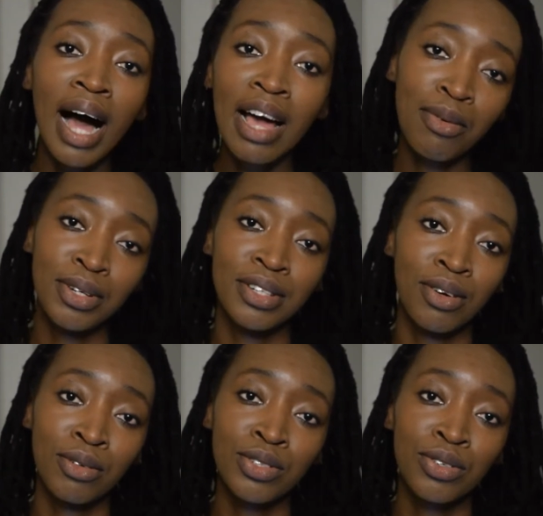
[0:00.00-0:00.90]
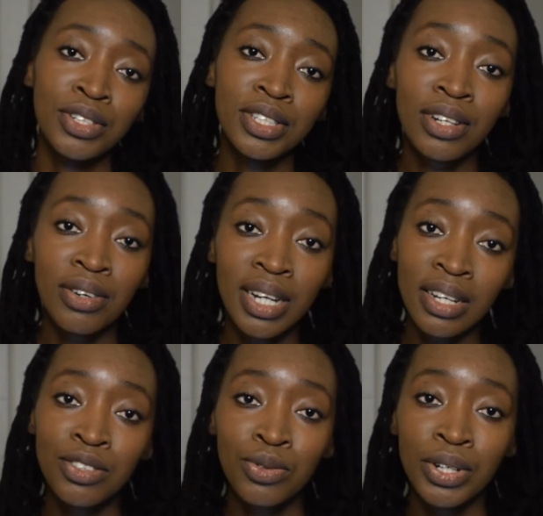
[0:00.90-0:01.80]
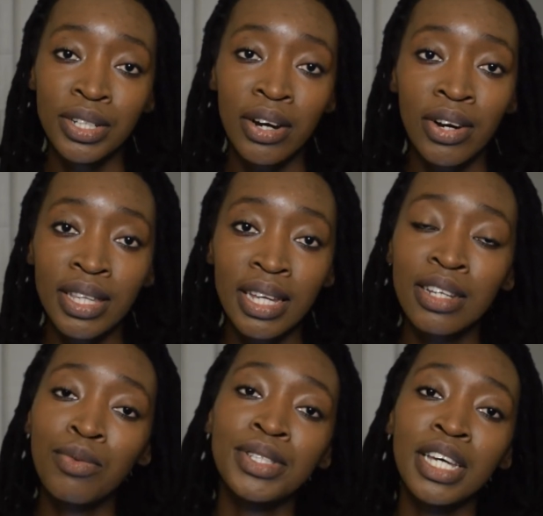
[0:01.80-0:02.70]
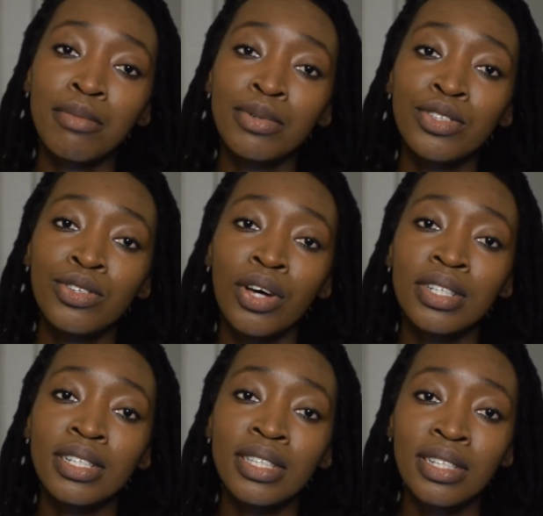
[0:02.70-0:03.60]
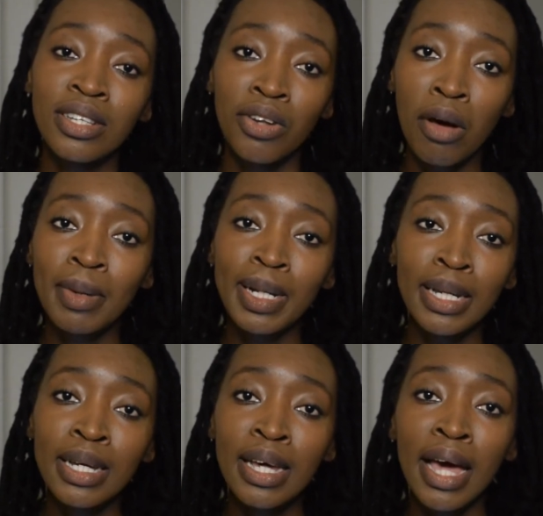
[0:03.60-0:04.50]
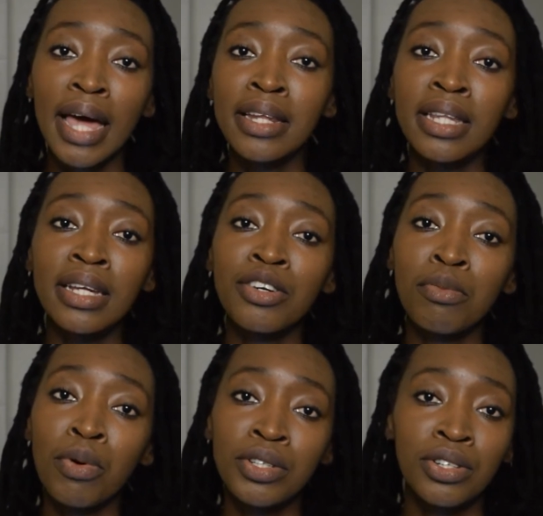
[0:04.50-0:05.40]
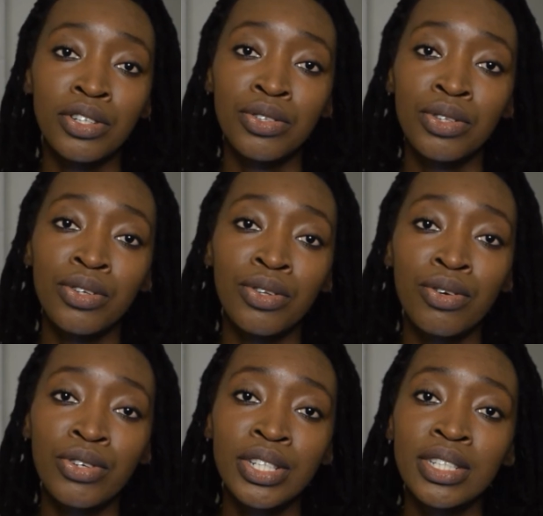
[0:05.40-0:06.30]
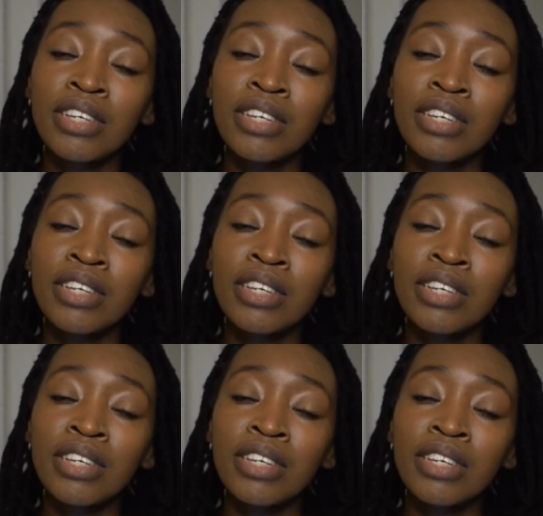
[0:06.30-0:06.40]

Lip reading: I would also consider it extraordinary that he was able to notice this anomaly and then reported it to the authorities,